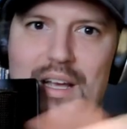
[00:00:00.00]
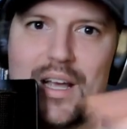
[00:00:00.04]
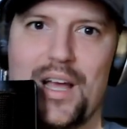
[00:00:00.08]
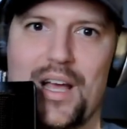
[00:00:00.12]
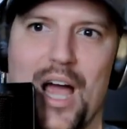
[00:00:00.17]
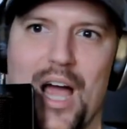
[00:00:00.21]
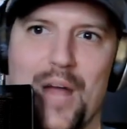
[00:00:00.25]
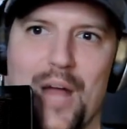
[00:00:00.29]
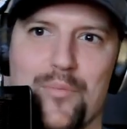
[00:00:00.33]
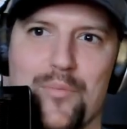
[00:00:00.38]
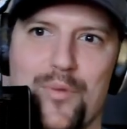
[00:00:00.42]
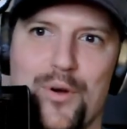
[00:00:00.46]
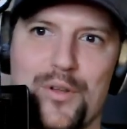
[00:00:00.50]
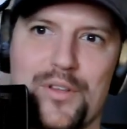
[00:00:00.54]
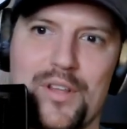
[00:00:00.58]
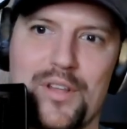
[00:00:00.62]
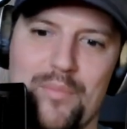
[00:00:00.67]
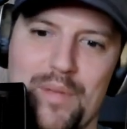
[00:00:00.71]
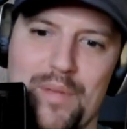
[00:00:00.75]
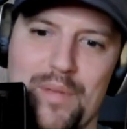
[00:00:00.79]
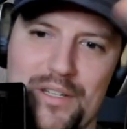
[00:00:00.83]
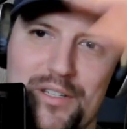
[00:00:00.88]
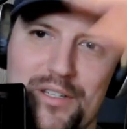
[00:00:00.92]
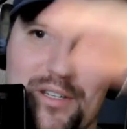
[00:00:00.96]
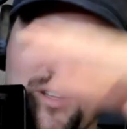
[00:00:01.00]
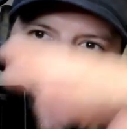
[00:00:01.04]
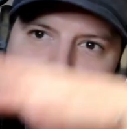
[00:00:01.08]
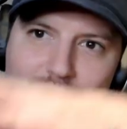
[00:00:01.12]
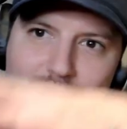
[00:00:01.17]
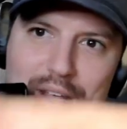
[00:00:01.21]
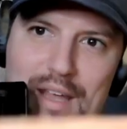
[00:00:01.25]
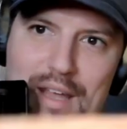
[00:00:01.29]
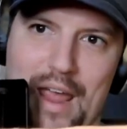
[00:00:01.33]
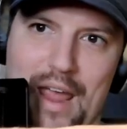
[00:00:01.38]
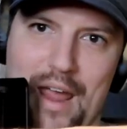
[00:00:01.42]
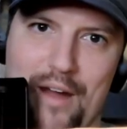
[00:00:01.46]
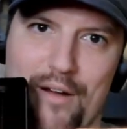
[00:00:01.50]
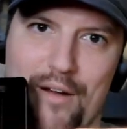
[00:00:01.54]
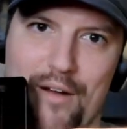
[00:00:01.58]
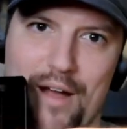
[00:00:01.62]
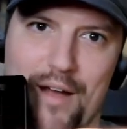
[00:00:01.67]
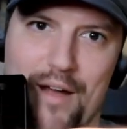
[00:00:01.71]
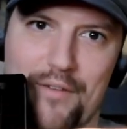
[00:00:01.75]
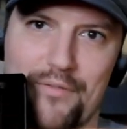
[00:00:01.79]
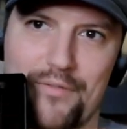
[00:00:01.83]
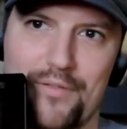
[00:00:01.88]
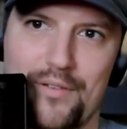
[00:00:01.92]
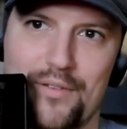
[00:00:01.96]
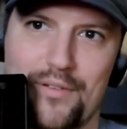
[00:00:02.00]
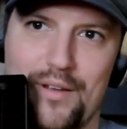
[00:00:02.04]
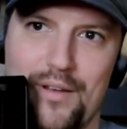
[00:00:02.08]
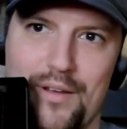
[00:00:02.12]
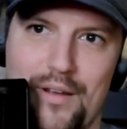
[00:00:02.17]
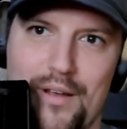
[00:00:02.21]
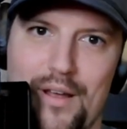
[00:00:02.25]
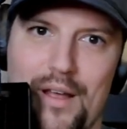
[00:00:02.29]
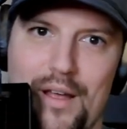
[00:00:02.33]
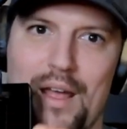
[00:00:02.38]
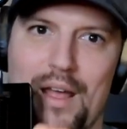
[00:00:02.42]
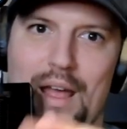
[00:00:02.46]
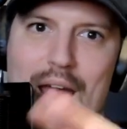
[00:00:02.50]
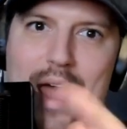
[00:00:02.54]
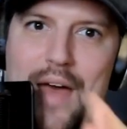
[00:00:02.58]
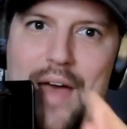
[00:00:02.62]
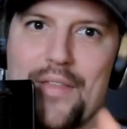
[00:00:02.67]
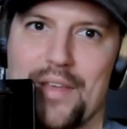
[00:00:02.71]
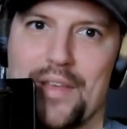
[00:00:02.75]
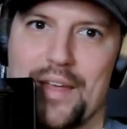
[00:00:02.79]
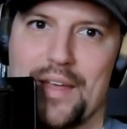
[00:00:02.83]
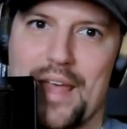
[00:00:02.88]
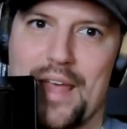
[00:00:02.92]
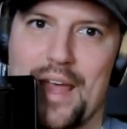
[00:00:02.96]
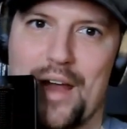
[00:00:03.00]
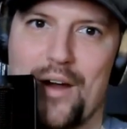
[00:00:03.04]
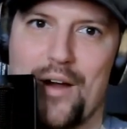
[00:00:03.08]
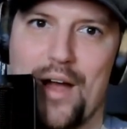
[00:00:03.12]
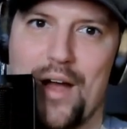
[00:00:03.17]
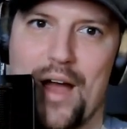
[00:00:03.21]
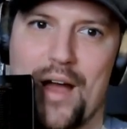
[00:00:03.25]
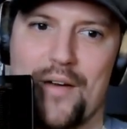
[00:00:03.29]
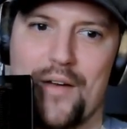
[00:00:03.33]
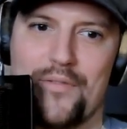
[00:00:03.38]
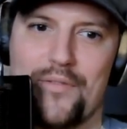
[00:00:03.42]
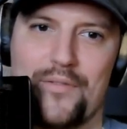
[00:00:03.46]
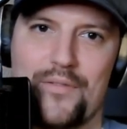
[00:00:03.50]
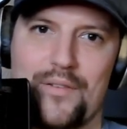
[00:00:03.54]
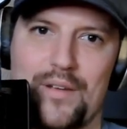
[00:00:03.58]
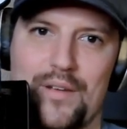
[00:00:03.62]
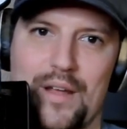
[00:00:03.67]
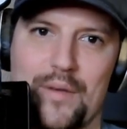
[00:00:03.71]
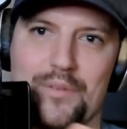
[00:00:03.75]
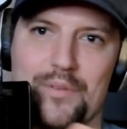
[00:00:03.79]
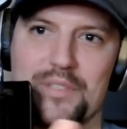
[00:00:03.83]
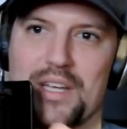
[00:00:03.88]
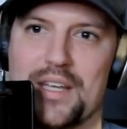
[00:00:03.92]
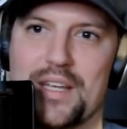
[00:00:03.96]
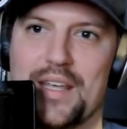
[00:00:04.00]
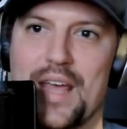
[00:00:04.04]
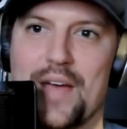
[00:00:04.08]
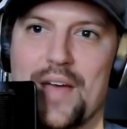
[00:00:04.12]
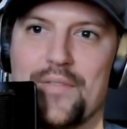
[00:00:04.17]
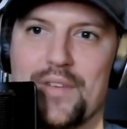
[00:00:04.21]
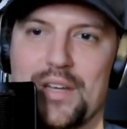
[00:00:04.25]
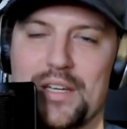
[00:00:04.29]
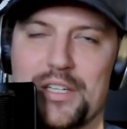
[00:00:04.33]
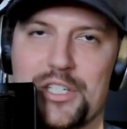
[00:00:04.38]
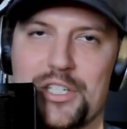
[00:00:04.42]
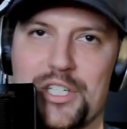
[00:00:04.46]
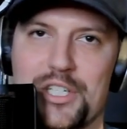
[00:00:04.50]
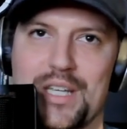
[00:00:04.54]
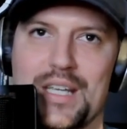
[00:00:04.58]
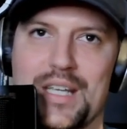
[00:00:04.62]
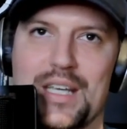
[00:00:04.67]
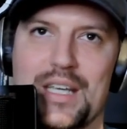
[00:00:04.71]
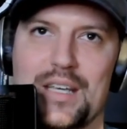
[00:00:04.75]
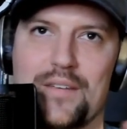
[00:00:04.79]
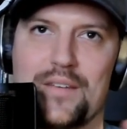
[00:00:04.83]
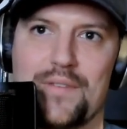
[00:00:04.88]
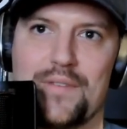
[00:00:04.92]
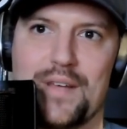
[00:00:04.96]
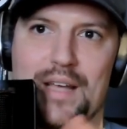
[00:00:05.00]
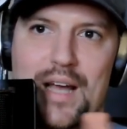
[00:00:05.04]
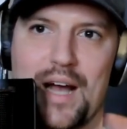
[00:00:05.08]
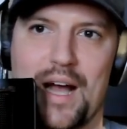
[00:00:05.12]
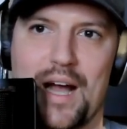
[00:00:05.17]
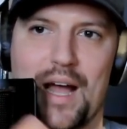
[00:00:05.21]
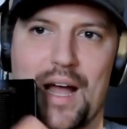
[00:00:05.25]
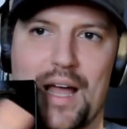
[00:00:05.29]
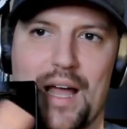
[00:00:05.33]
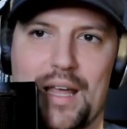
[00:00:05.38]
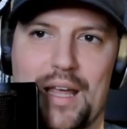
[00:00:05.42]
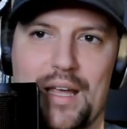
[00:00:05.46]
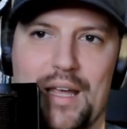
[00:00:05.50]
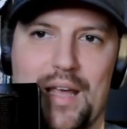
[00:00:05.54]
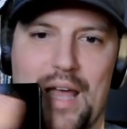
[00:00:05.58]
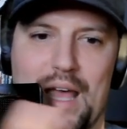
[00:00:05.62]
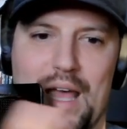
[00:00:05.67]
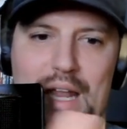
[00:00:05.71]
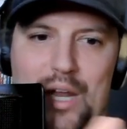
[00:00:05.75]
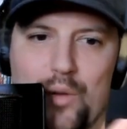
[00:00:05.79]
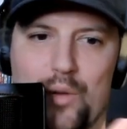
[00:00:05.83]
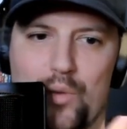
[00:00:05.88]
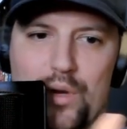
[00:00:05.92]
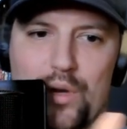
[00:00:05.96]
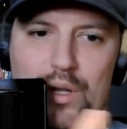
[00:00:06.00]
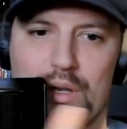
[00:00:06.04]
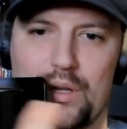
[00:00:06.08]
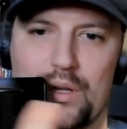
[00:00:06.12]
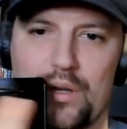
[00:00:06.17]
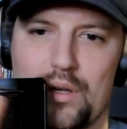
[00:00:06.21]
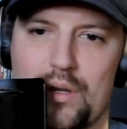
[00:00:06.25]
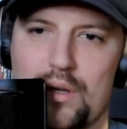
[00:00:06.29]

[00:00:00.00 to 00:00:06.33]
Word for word: I'd put them into the carafe, and the carafe it was a Gevi G E V I, and it would